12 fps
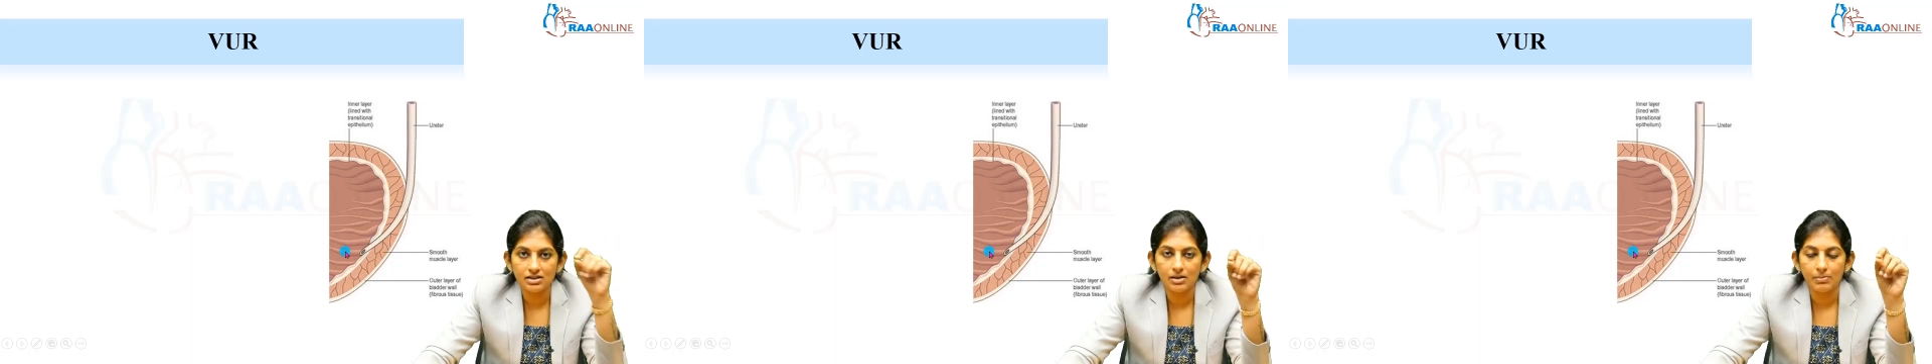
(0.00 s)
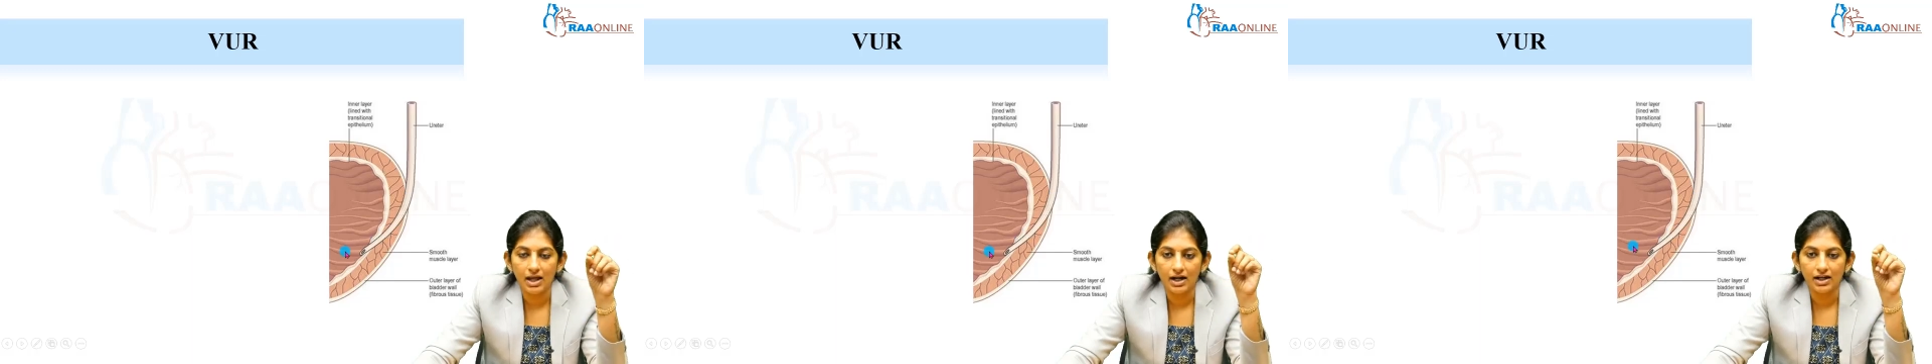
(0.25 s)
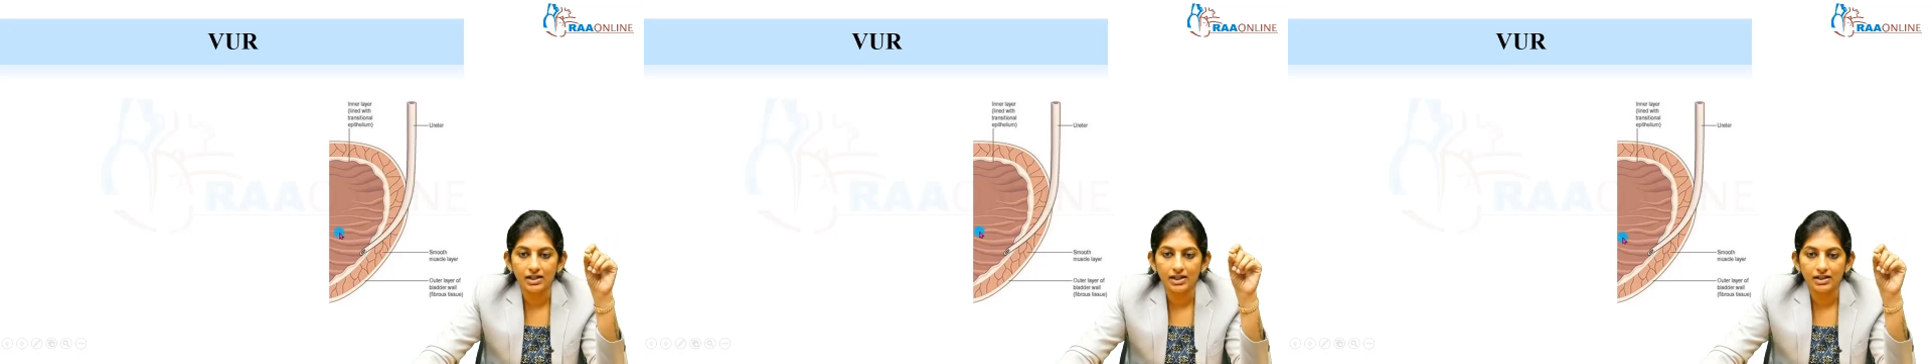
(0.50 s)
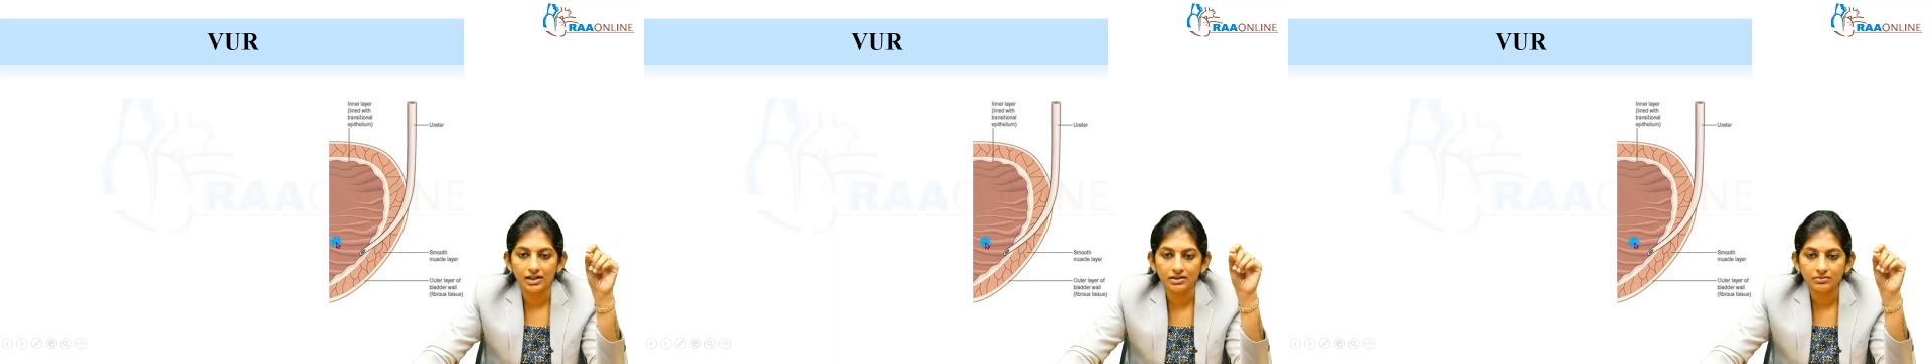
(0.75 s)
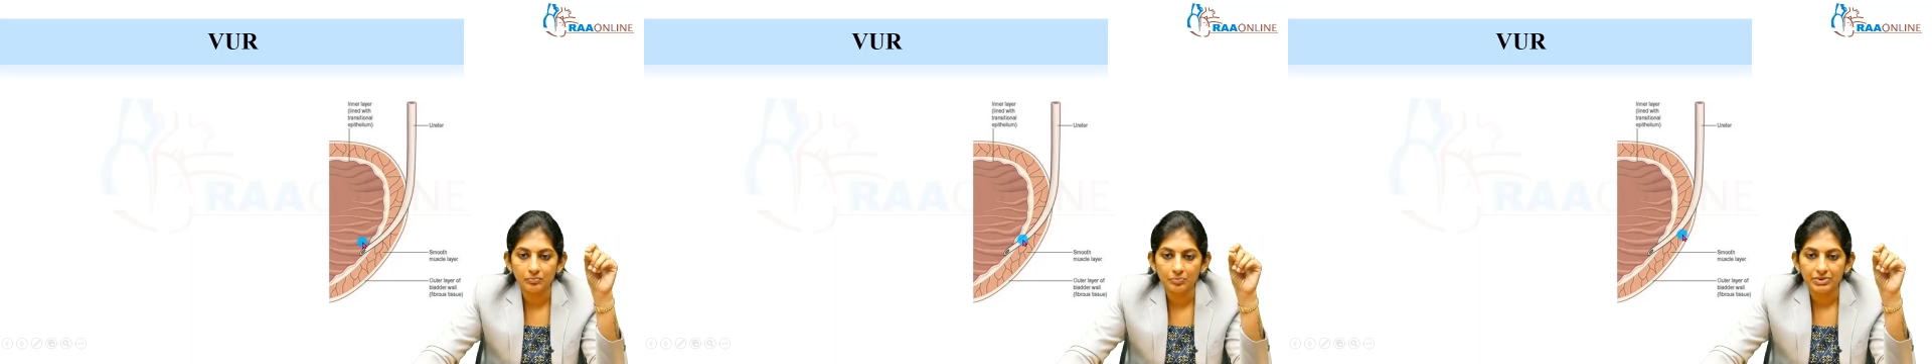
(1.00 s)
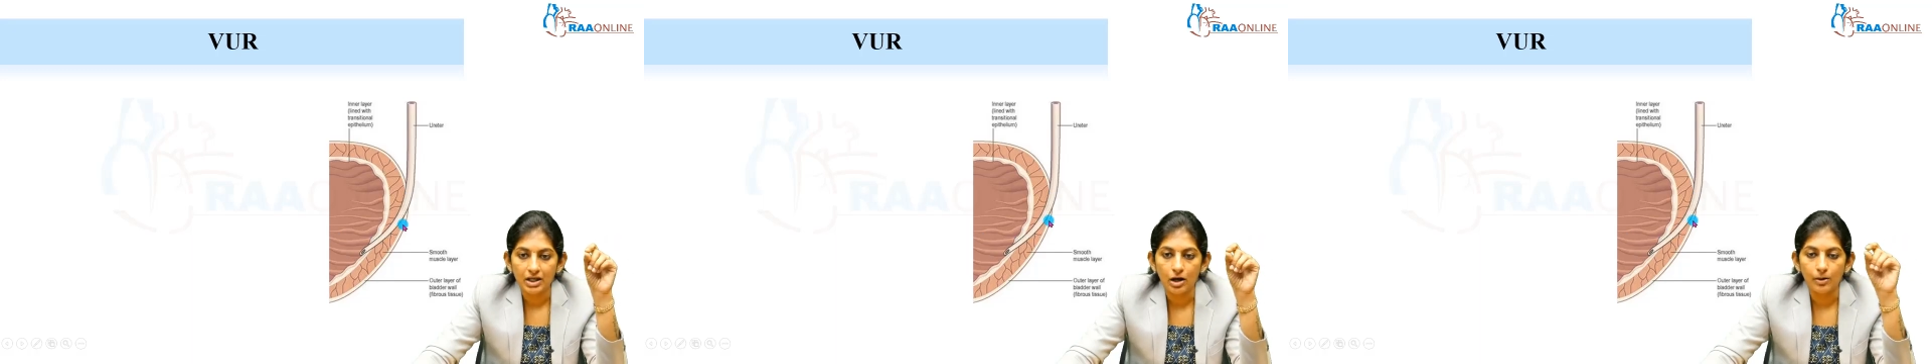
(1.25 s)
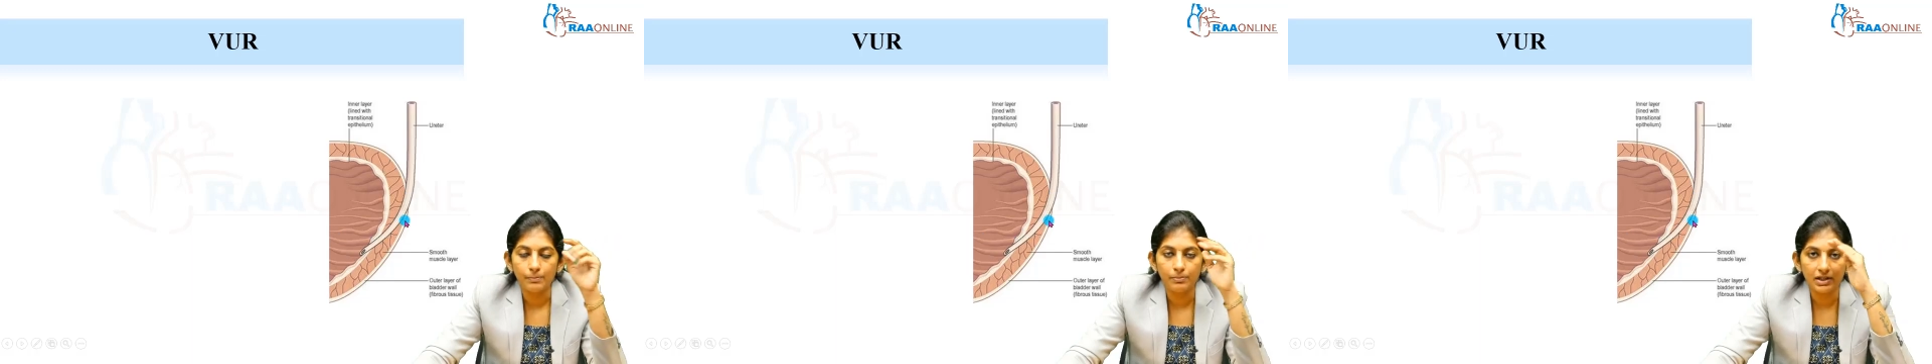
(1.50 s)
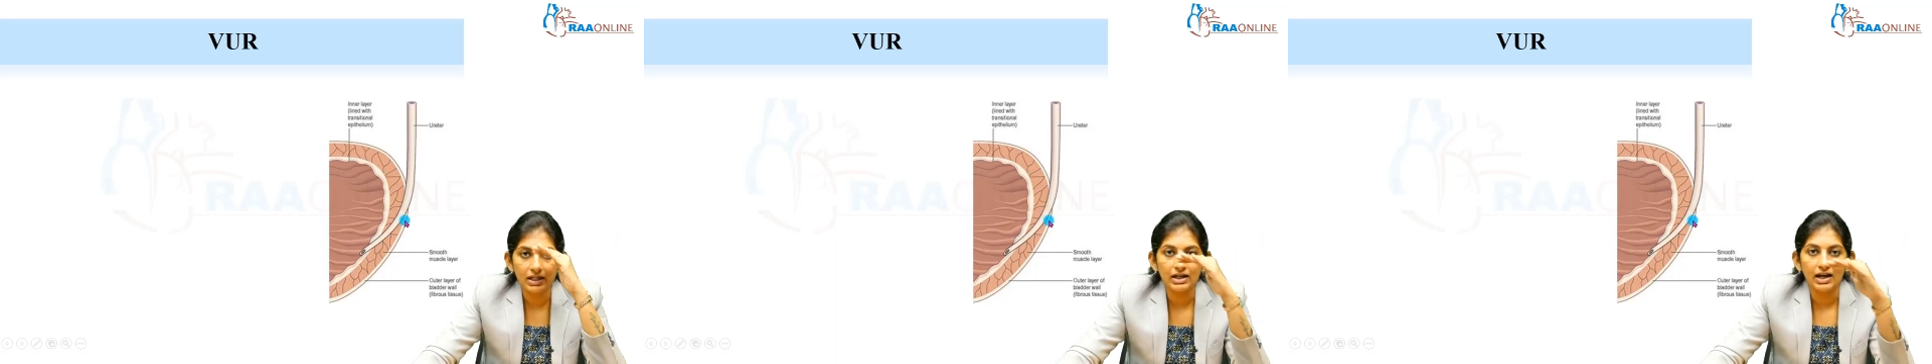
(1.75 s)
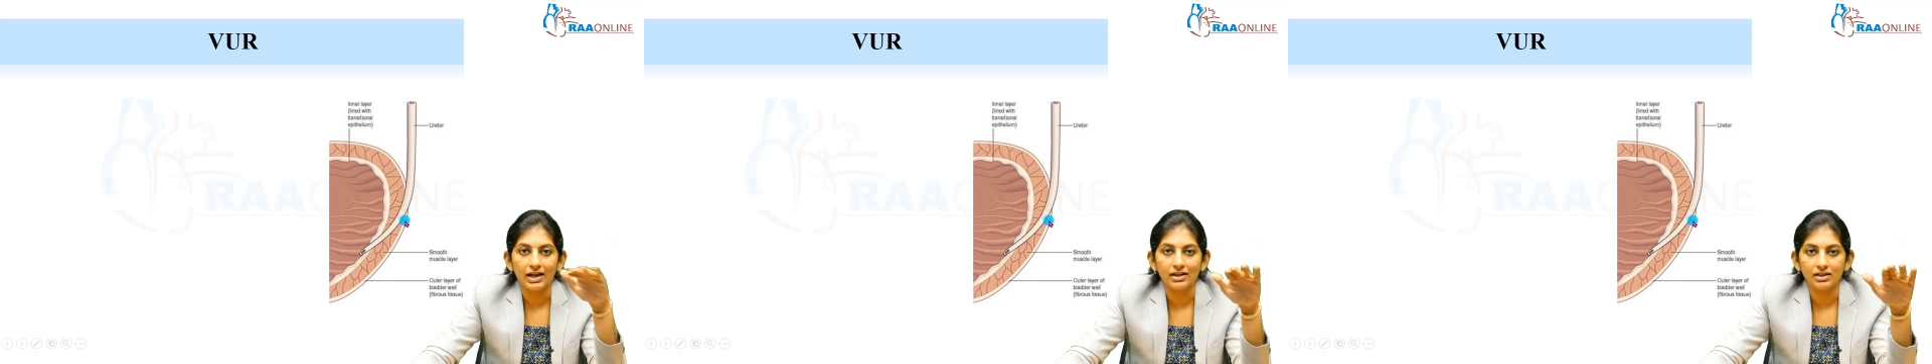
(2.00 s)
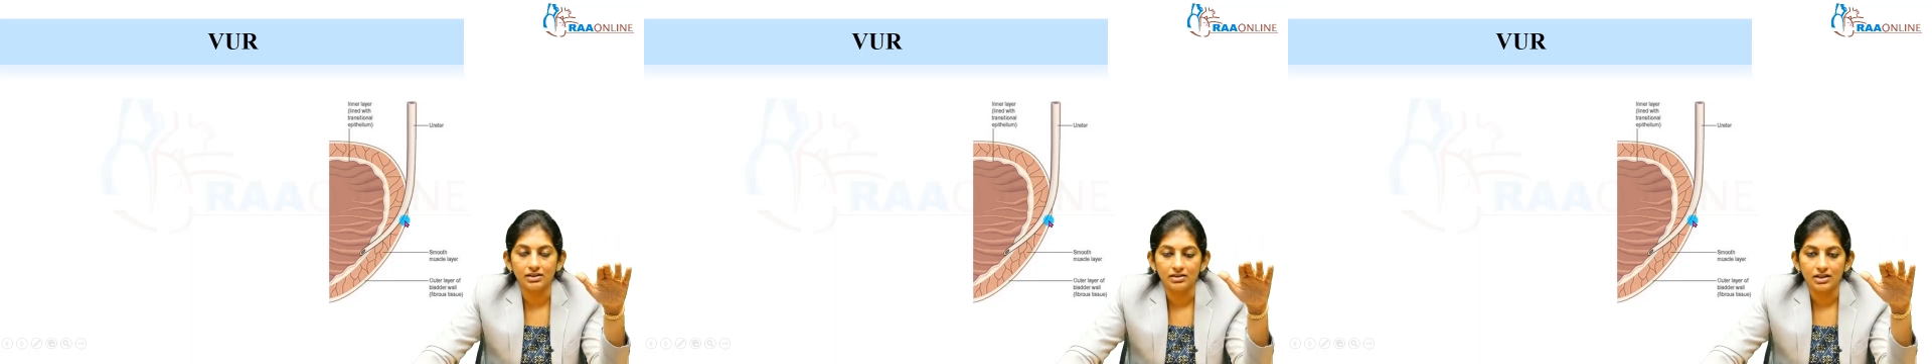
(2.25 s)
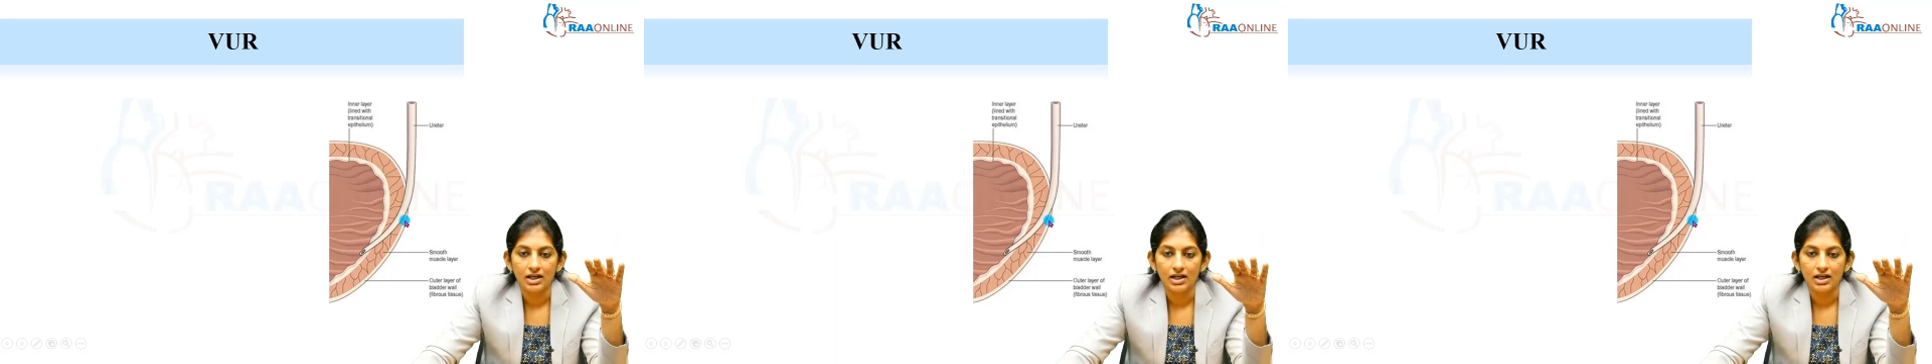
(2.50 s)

the bladder in an oblique angle.